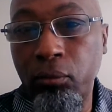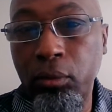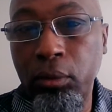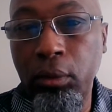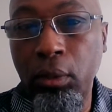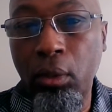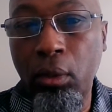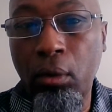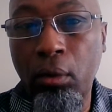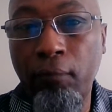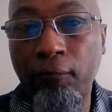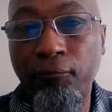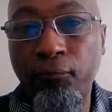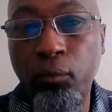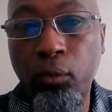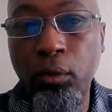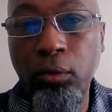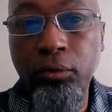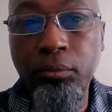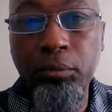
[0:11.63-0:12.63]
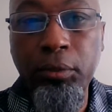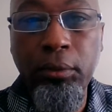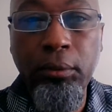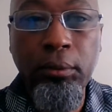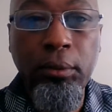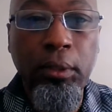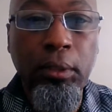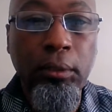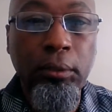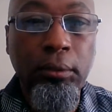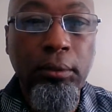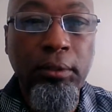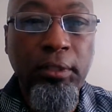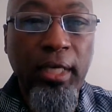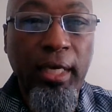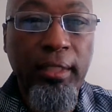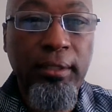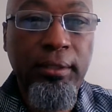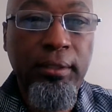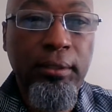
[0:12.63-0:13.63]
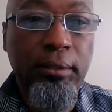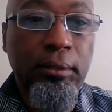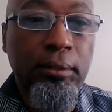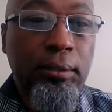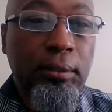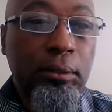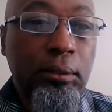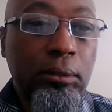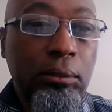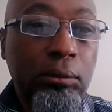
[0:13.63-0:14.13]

with law enforcement in Texas.